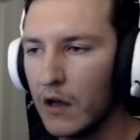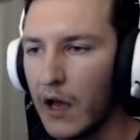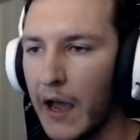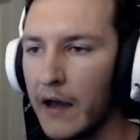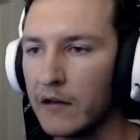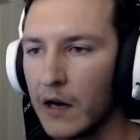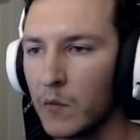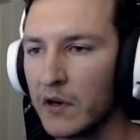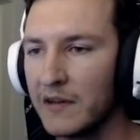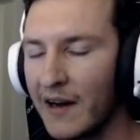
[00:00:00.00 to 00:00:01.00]
And I
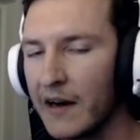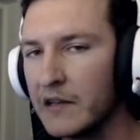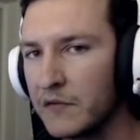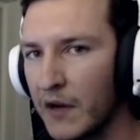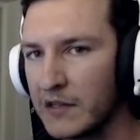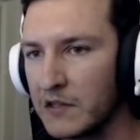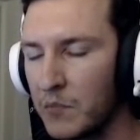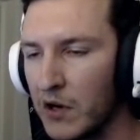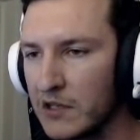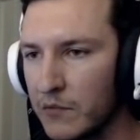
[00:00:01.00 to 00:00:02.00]
wanna die as fast as
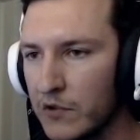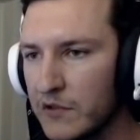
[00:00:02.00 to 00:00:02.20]
possible,